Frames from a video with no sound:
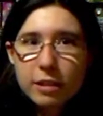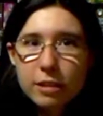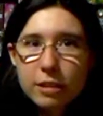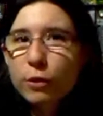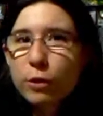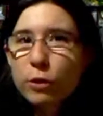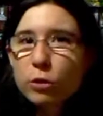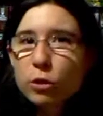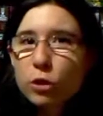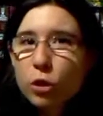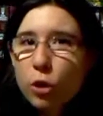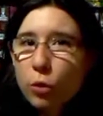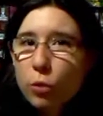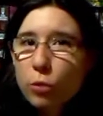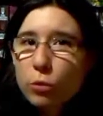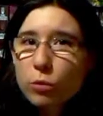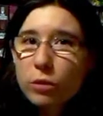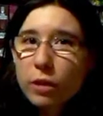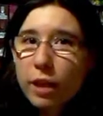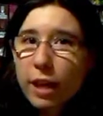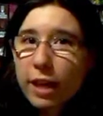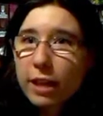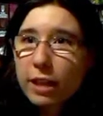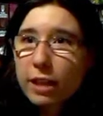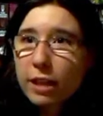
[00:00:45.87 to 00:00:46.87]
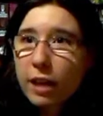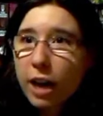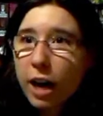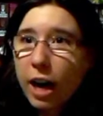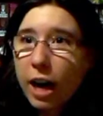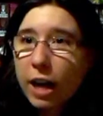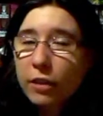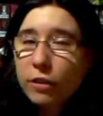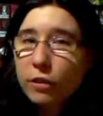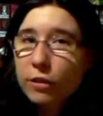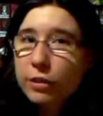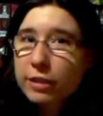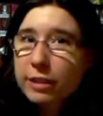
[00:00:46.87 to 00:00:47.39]
If you don't like
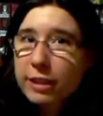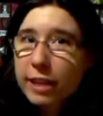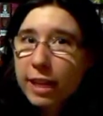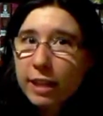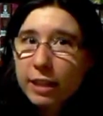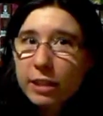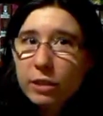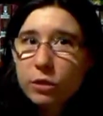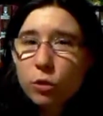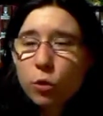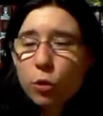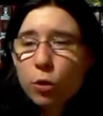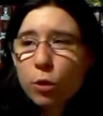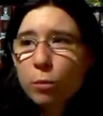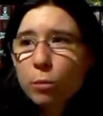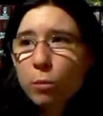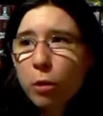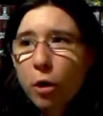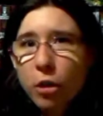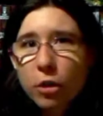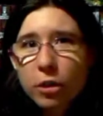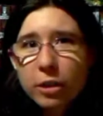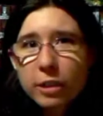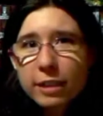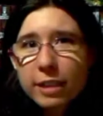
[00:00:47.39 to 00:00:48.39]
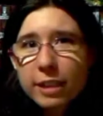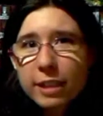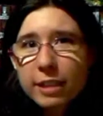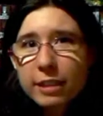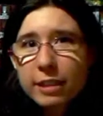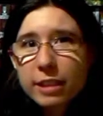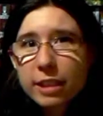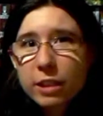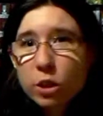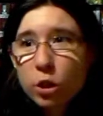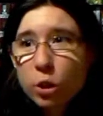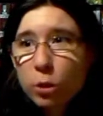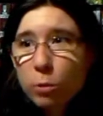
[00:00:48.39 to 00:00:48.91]
either sex or
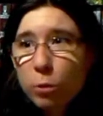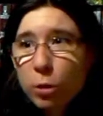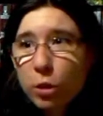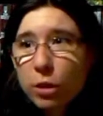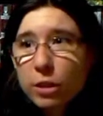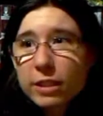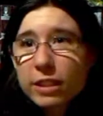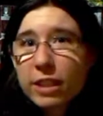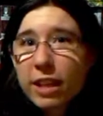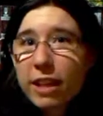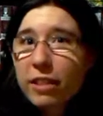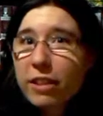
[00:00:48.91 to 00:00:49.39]
politics in your books,